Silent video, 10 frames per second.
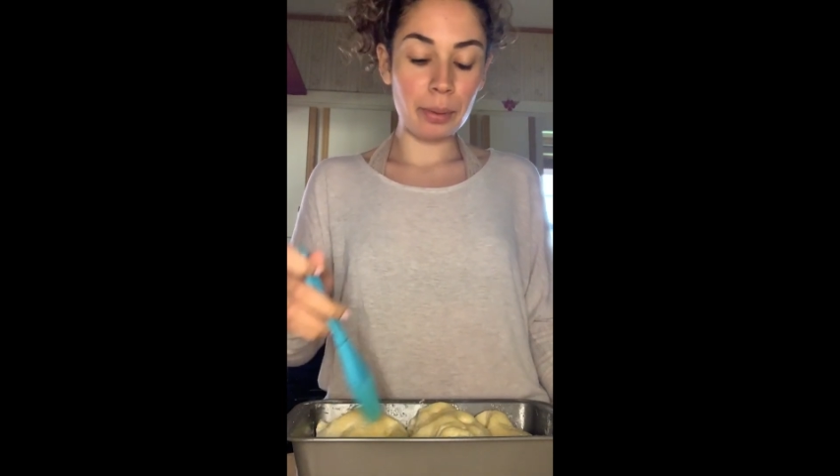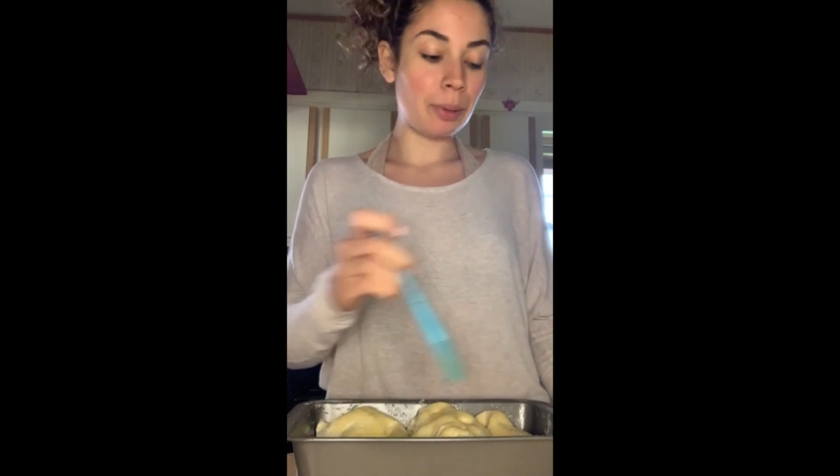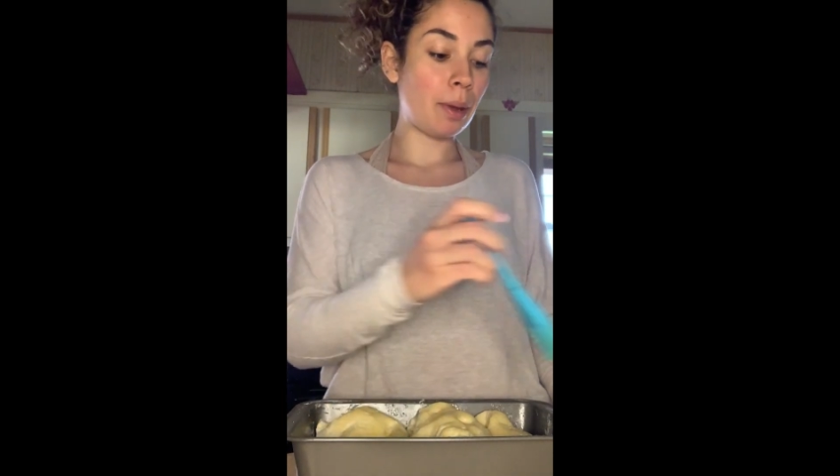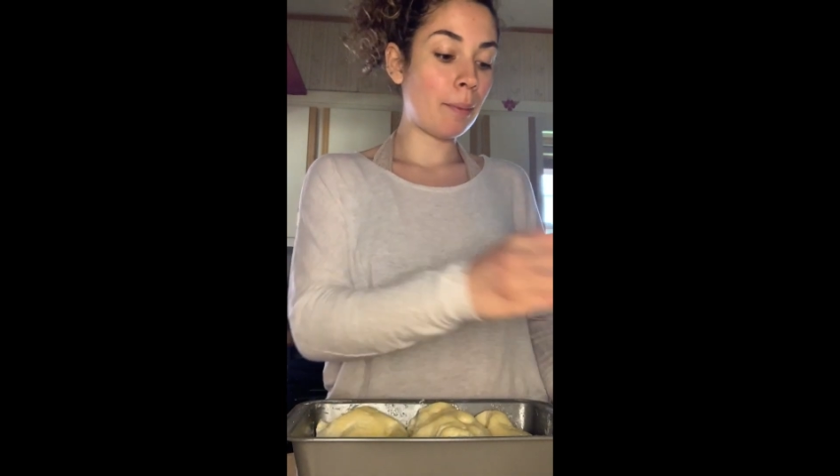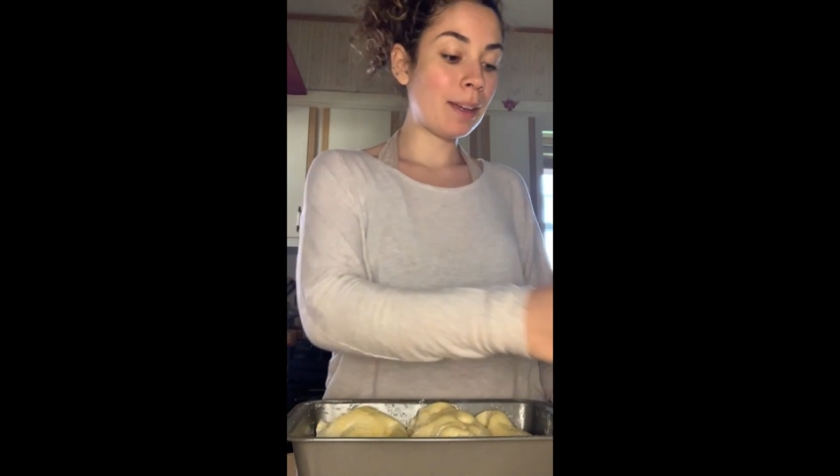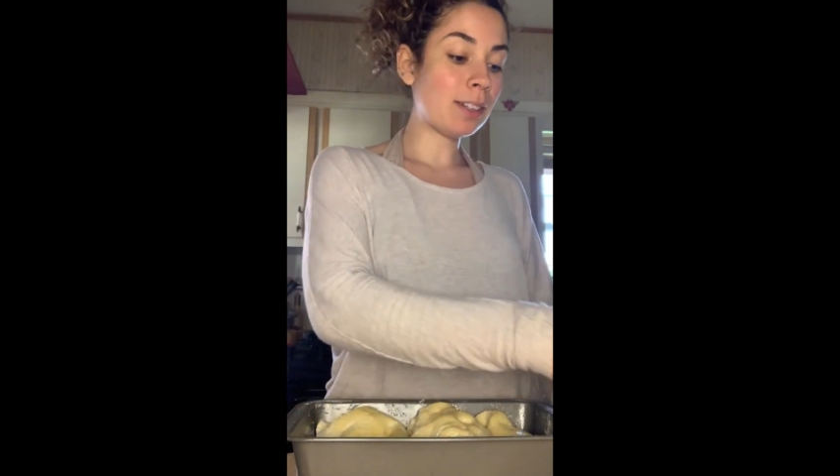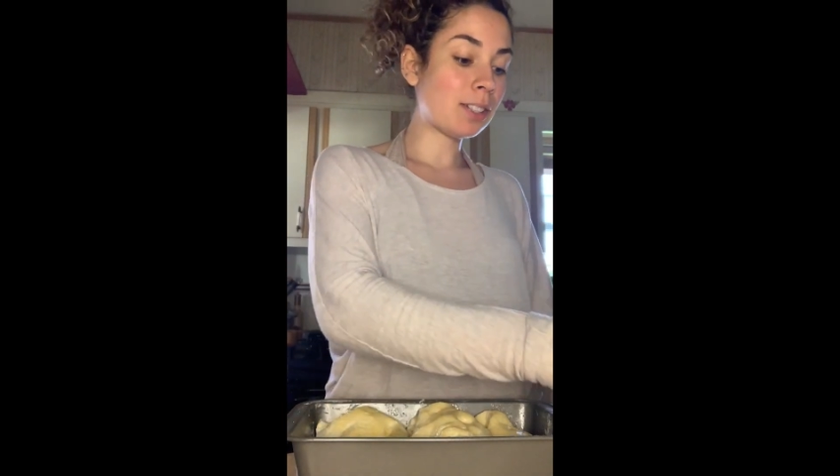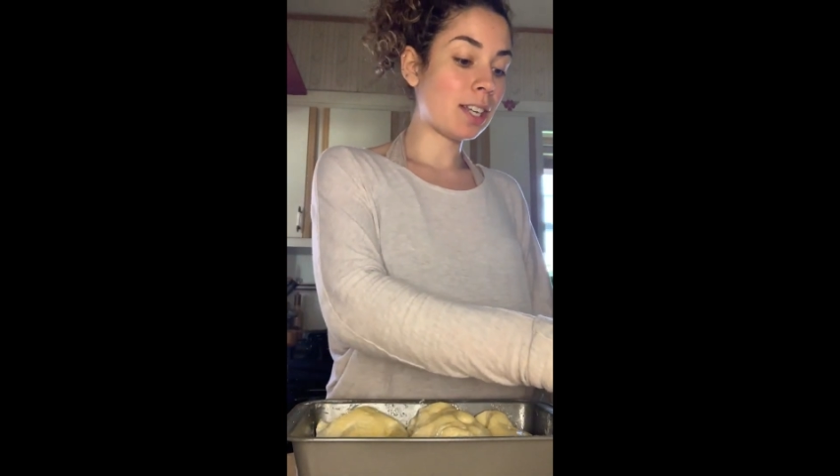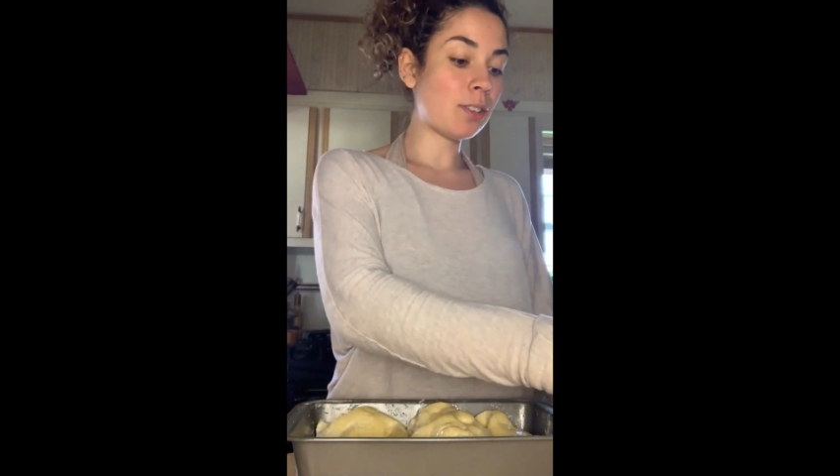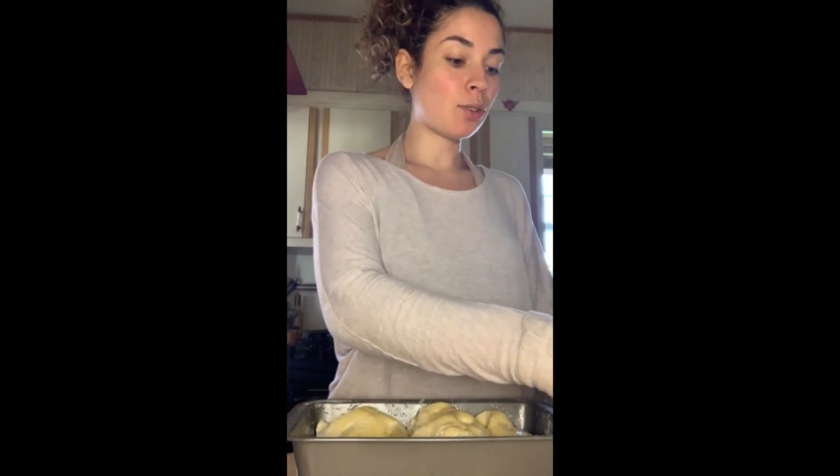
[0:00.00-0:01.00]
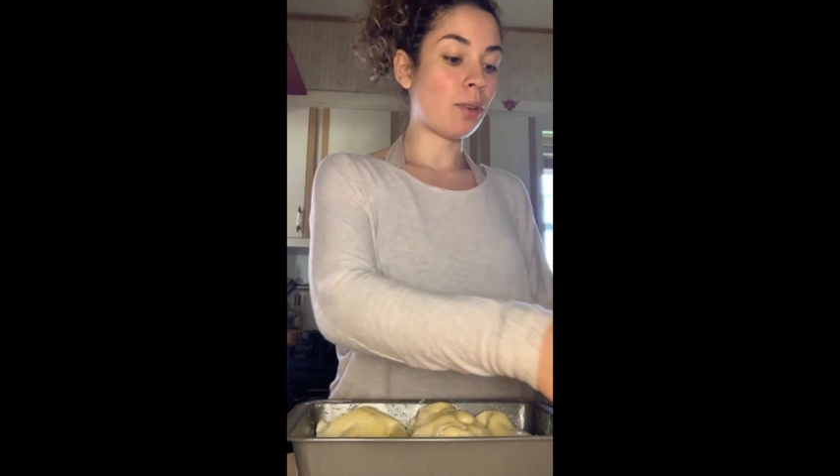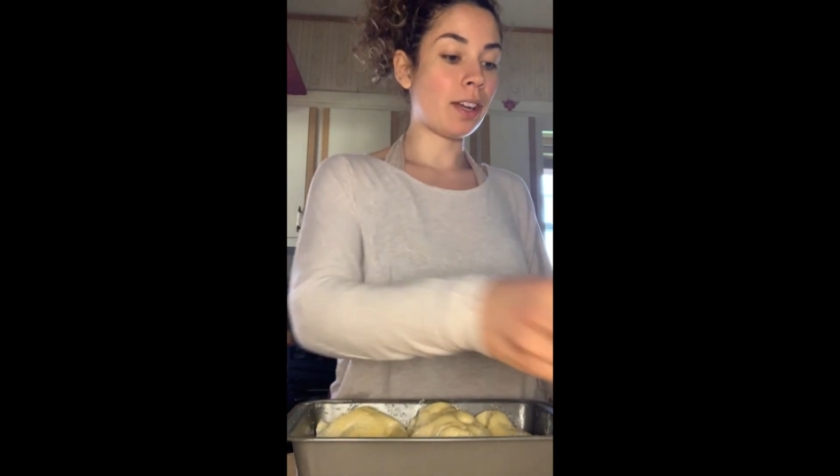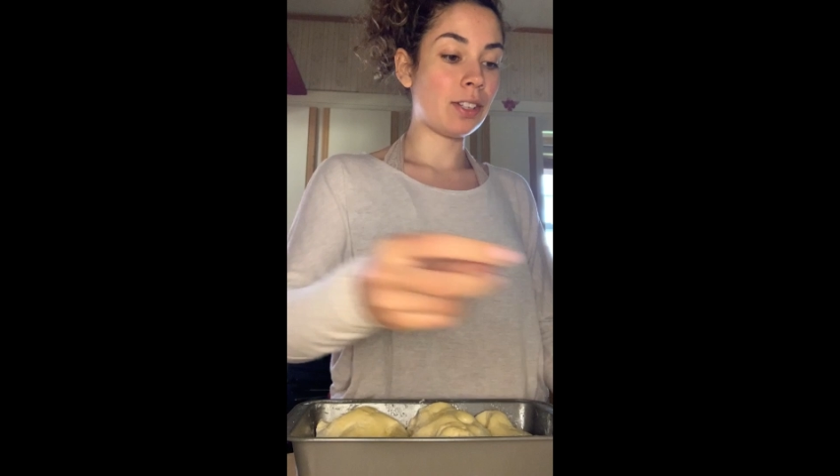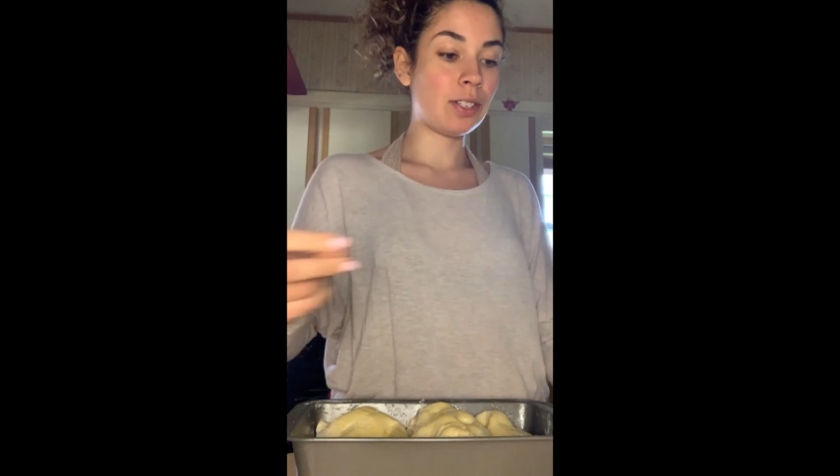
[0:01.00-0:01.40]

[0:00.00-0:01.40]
but maybe it'll taste great,